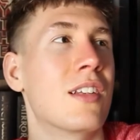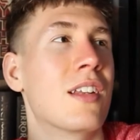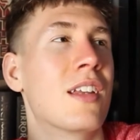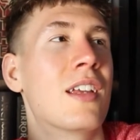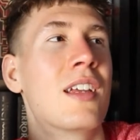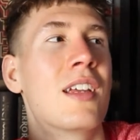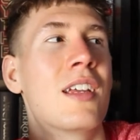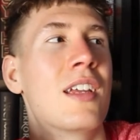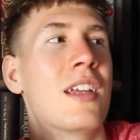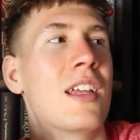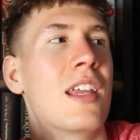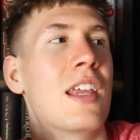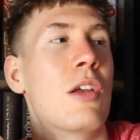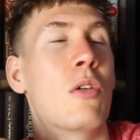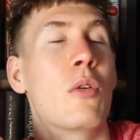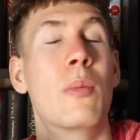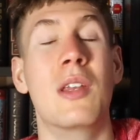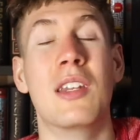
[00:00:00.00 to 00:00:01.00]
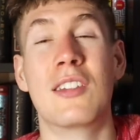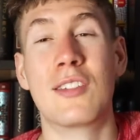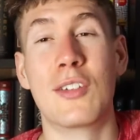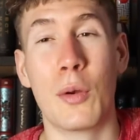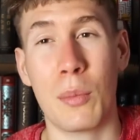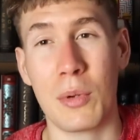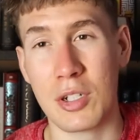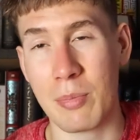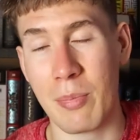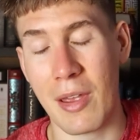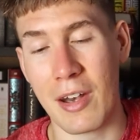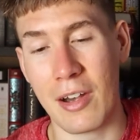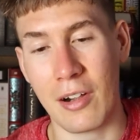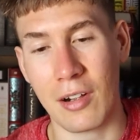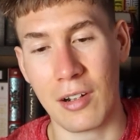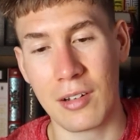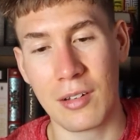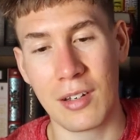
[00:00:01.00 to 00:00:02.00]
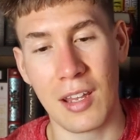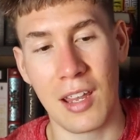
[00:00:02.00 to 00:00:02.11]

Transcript: it would have been so much better.